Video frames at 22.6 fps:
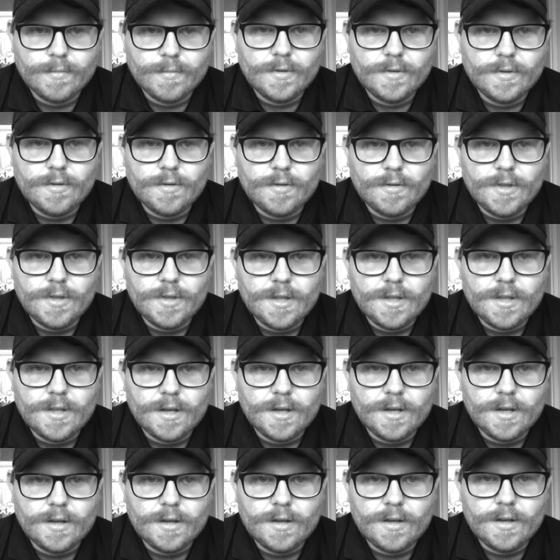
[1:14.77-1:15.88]
something that
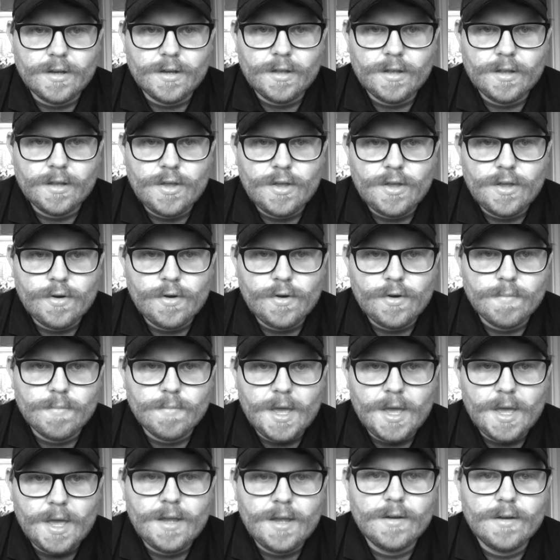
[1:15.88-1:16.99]
the young
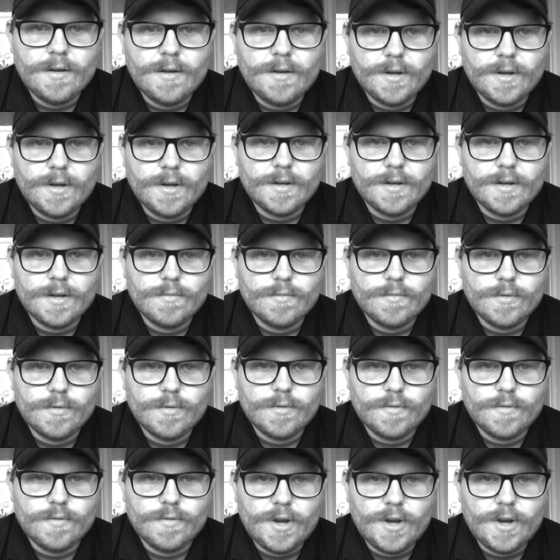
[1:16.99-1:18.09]
me was
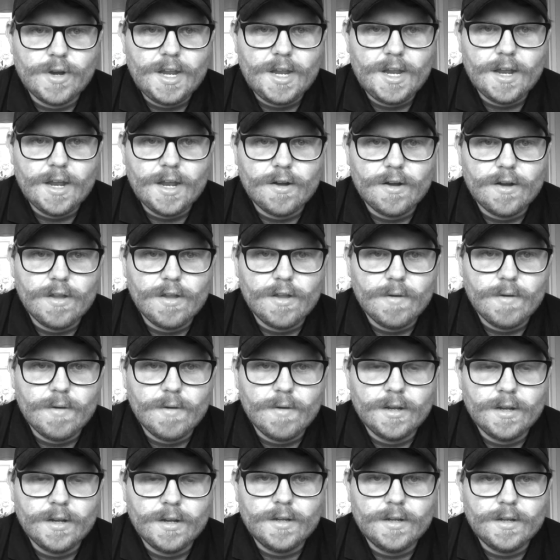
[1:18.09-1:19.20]
really keen on doing.
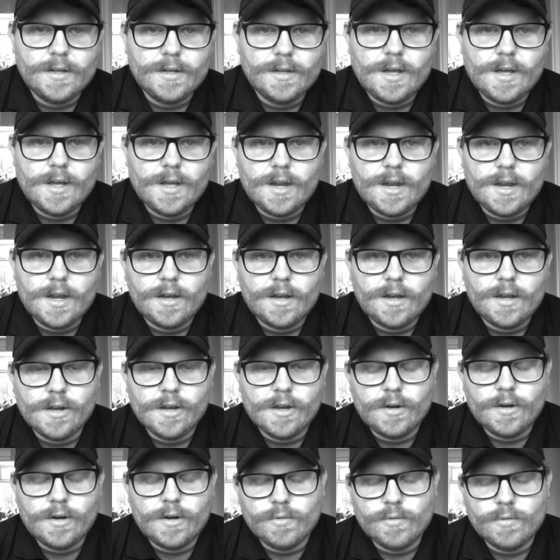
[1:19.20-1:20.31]
And it, you know,
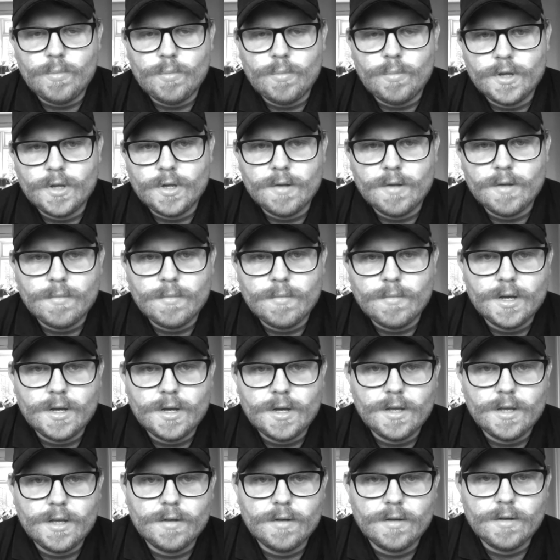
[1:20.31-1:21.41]
got to a point in
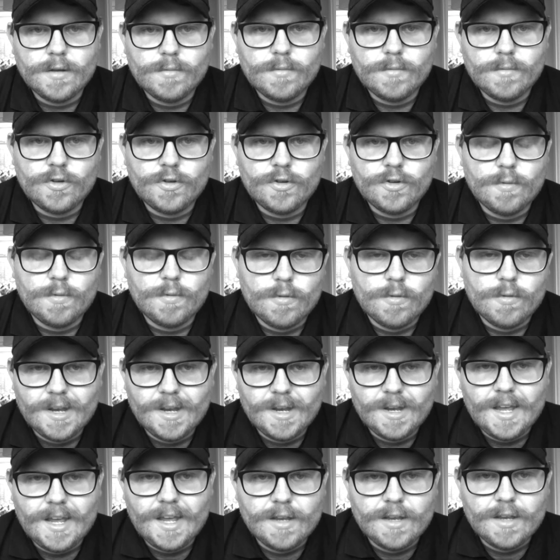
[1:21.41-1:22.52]
my, well, just before my
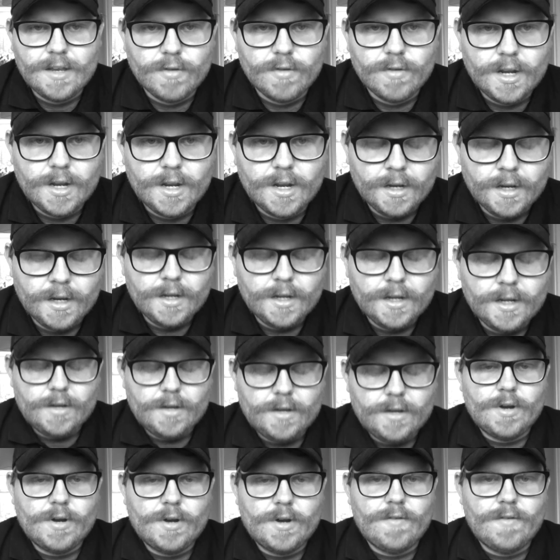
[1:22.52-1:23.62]
teens really,
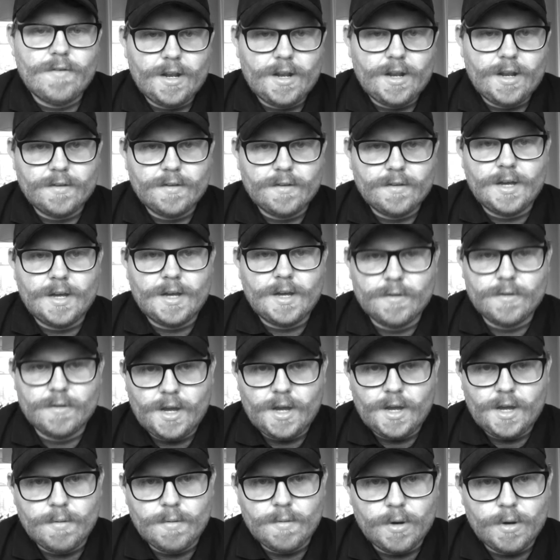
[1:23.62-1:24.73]
when I realised that that wasn't going
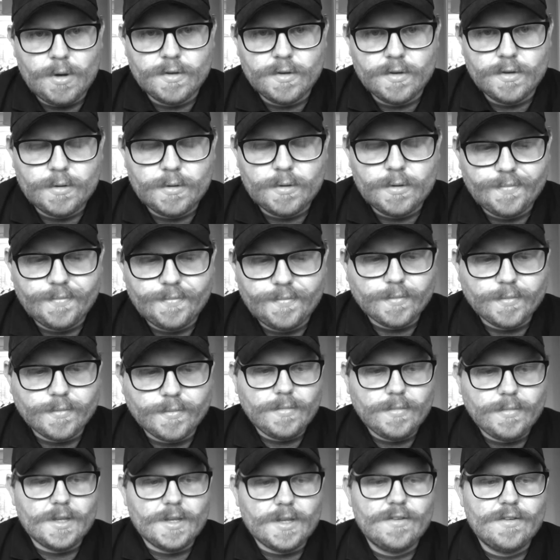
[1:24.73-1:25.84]
to be possible.
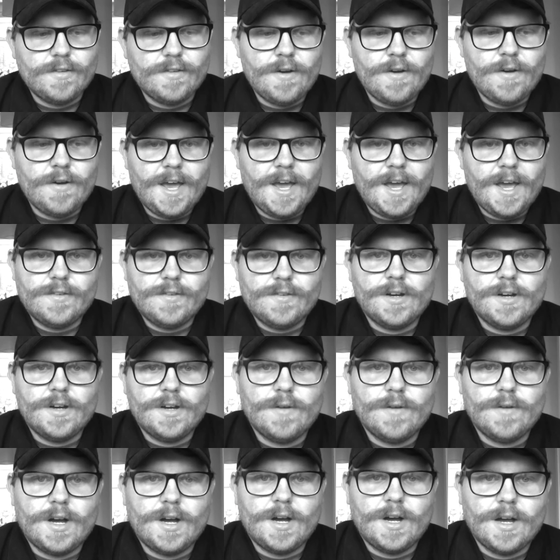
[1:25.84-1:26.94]
So yeah, so
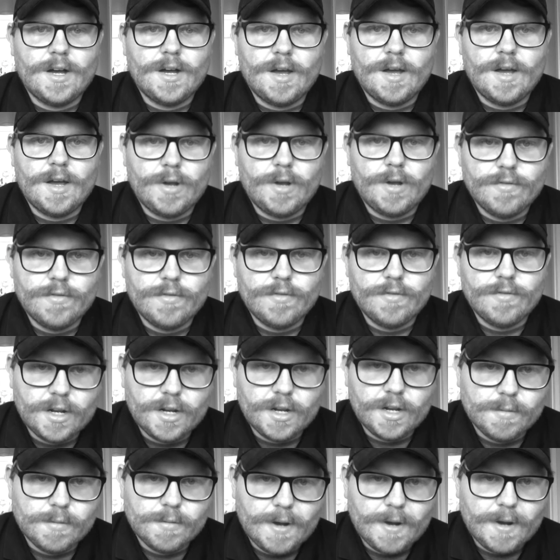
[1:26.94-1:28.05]
I applied for a
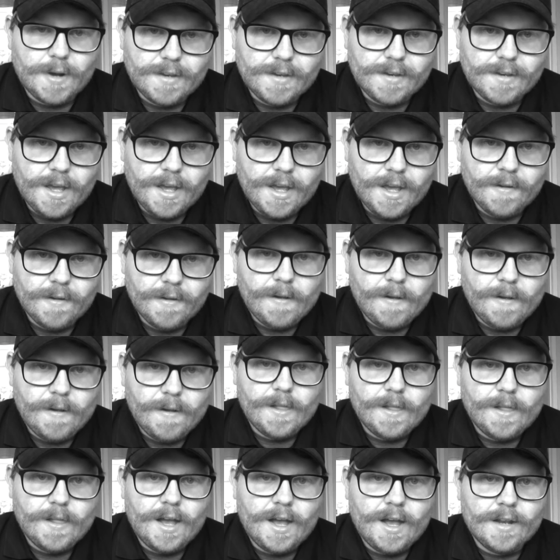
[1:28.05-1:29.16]
scholarship last year,
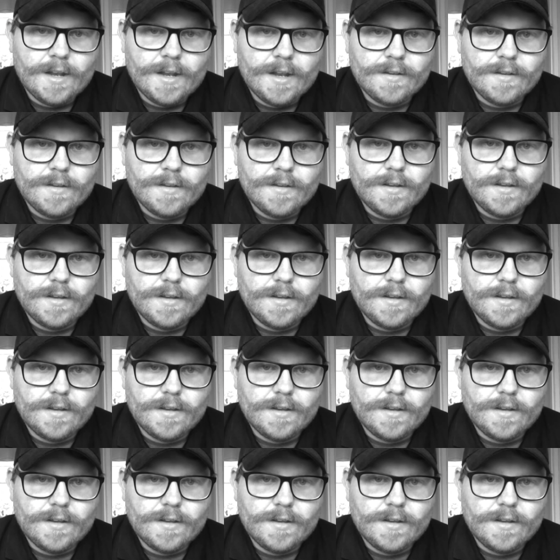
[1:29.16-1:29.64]
and